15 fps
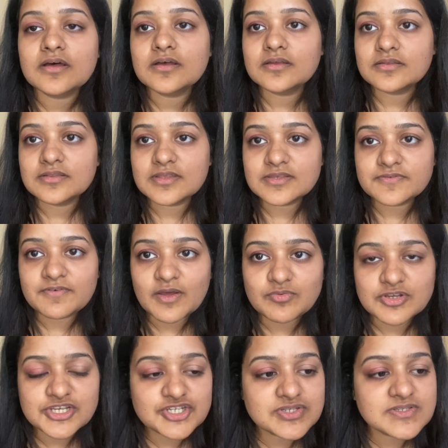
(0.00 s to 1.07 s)
This
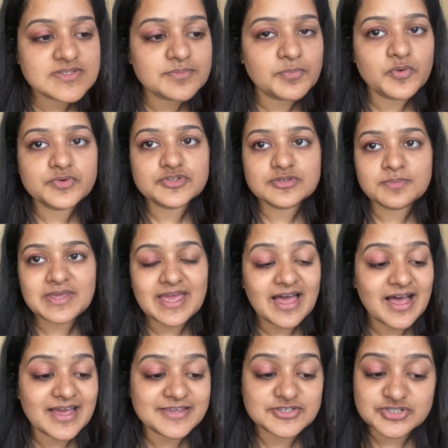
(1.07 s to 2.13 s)
foundation is supposed to be
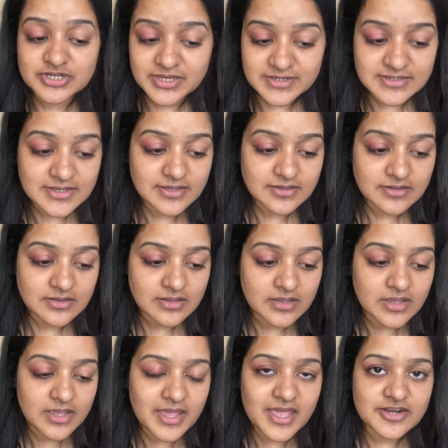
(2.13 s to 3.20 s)
hydrating,
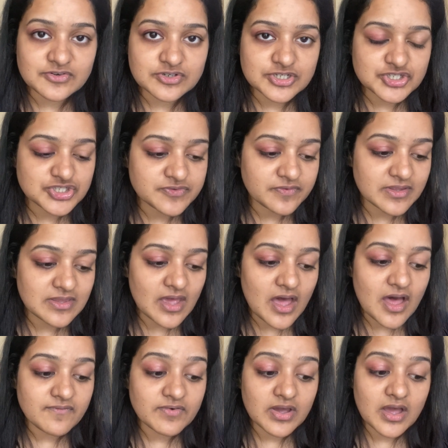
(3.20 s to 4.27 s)
enriched with
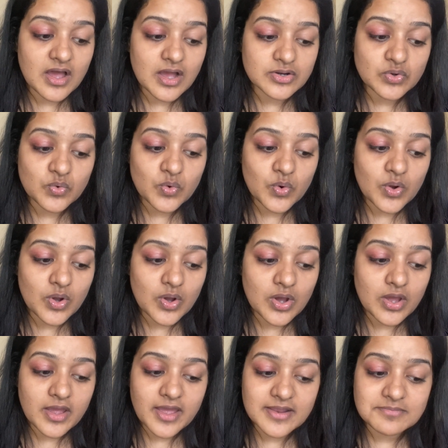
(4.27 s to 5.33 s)
avocado
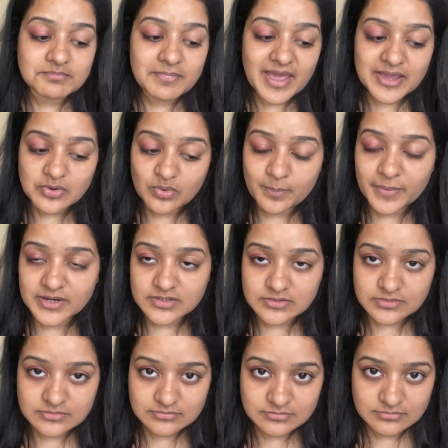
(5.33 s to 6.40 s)
and mango butter.
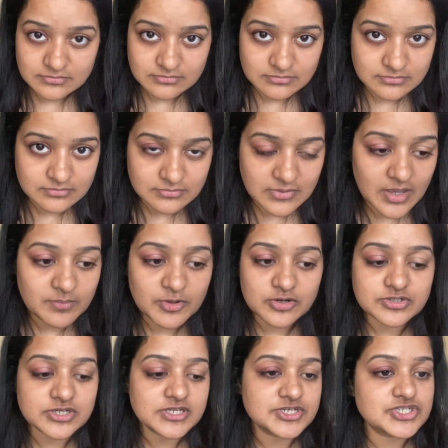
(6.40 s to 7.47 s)
I'm not
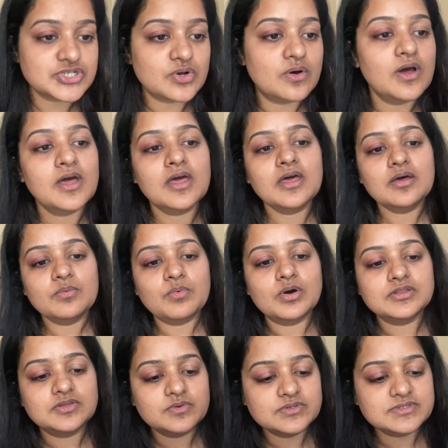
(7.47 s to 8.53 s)
really sure what those